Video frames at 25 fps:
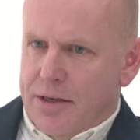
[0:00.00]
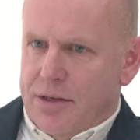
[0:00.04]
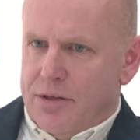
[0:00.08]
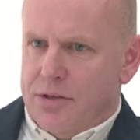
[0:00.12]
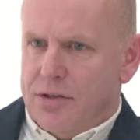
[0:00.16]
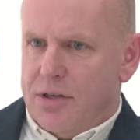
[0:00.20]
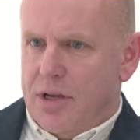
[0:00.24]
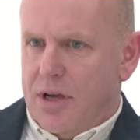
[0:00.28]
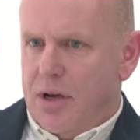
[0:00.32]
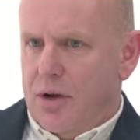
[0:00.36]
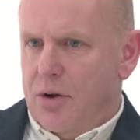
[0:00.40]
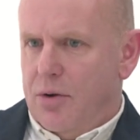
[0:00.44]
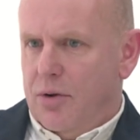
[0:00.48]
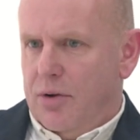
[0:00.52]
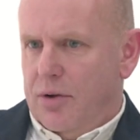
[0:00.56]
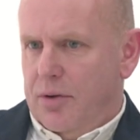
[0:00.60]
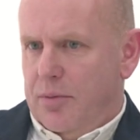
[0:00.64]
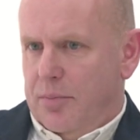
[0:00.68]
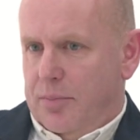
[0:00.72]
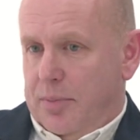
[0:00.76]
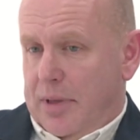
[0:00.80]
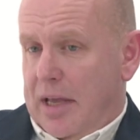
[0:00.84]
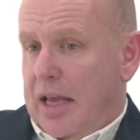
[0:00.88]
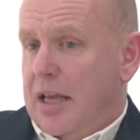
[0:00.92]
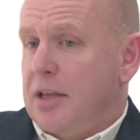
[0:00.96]
So
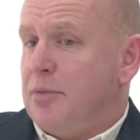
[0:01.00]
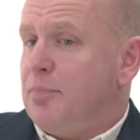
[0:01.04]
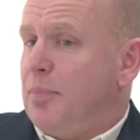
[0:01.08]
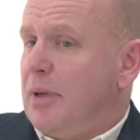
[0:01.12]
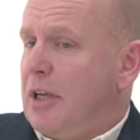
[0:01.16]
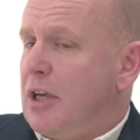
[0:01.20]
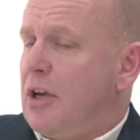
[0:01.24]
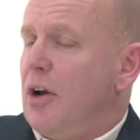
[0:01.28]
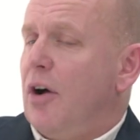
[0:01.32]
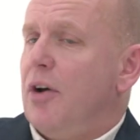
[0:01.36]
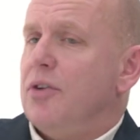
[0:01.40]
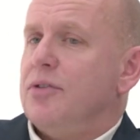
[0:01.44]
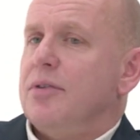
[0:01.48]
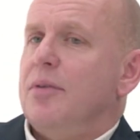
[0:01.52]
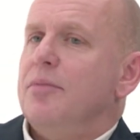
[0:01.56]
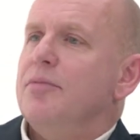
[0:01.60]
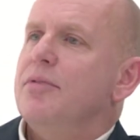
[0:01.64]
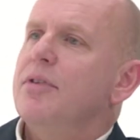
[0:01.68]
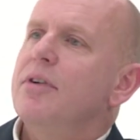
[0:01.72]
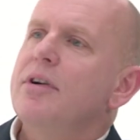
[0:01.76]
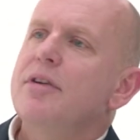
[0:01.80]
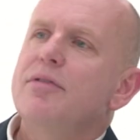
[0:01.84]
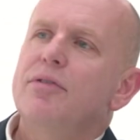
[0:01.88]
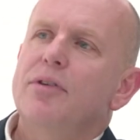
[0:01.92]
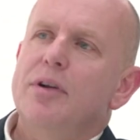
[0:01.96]
it's because I'm
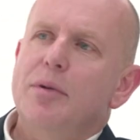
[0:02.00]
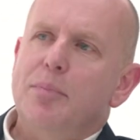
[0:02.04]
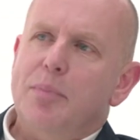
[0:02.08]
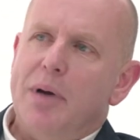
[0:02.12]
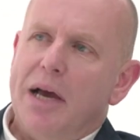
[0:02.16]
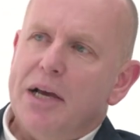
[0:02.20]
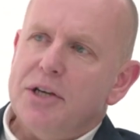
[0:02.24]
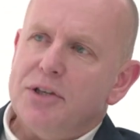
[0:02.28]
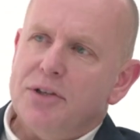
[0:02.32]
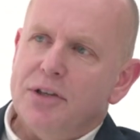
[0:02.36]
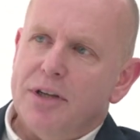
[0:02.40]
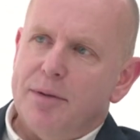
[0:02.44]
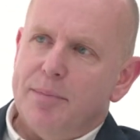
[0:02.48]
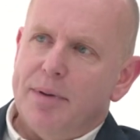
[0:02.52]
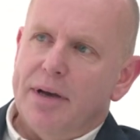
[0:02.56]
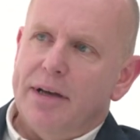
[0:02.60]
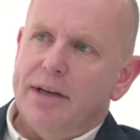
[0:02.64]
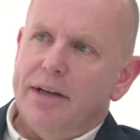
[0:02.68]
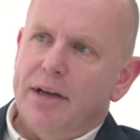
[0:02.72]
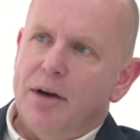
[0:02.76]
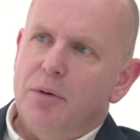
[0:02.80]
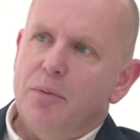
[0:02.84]
very, very passionate about it.